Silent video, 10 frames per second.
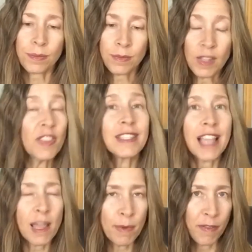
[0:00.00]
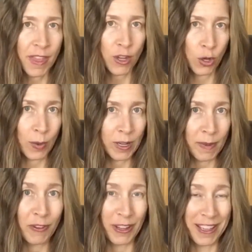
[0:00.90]
the type of thing you're going to be
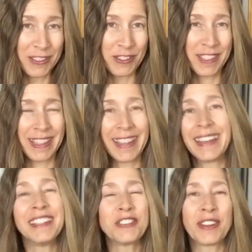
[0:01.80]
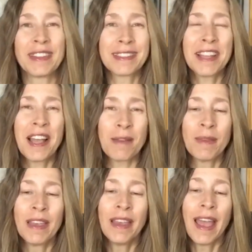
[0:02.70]
very interested in during this time.
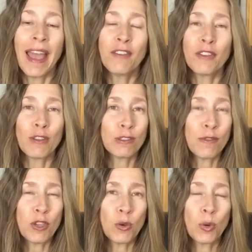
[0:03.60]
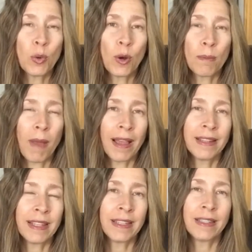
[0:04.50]
And for those of you who are
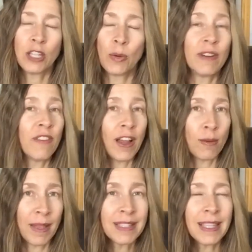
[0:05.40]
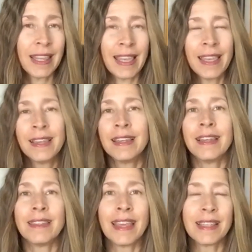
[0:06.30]
minded, environmentally,
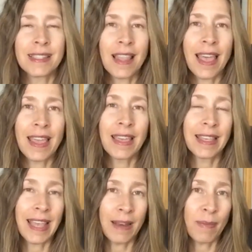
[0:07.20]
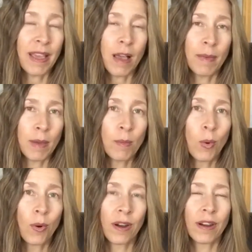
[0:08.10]
things like becoming
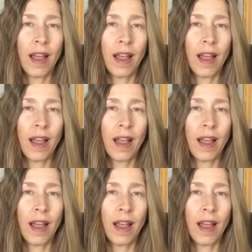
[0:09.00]
more,